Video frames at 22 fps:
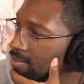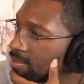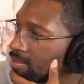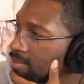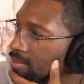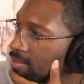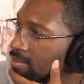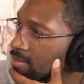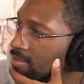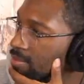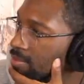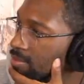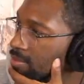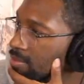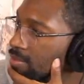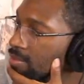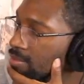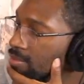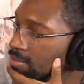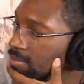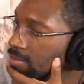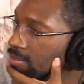
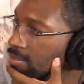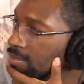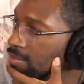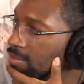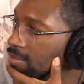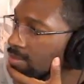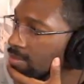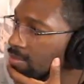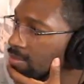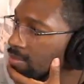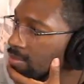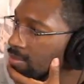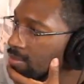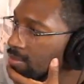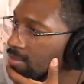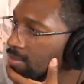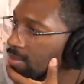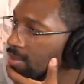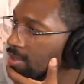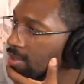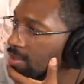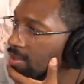
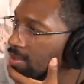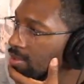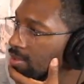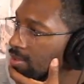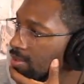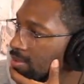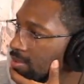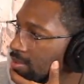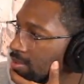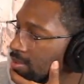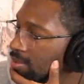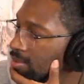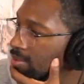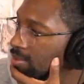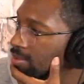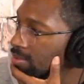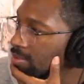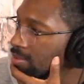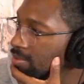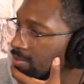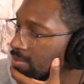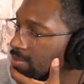
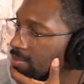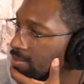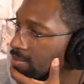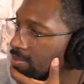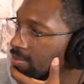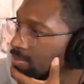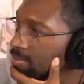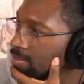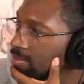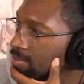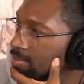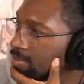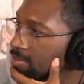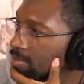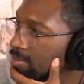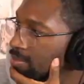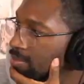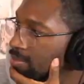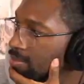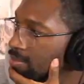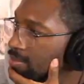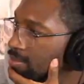
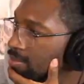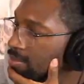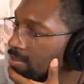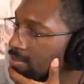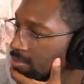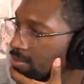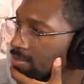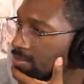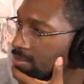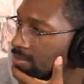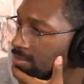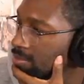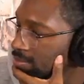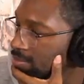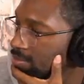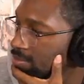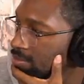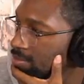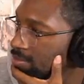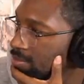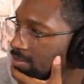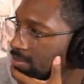
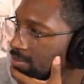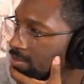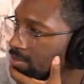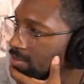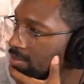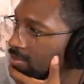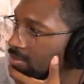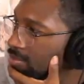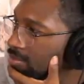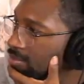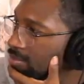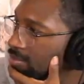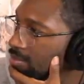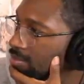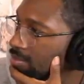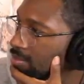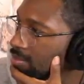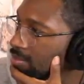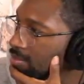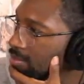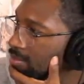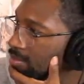
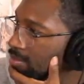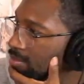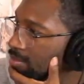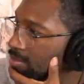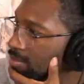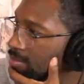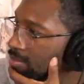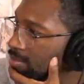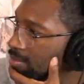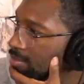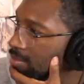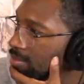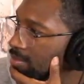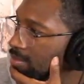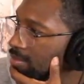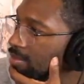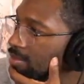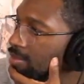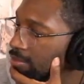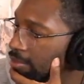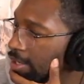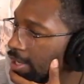
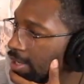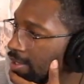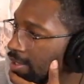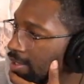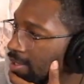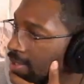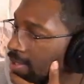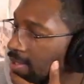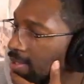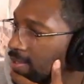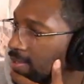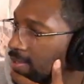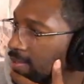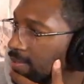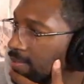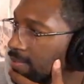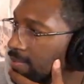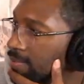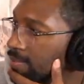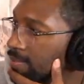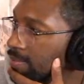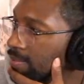[no speech]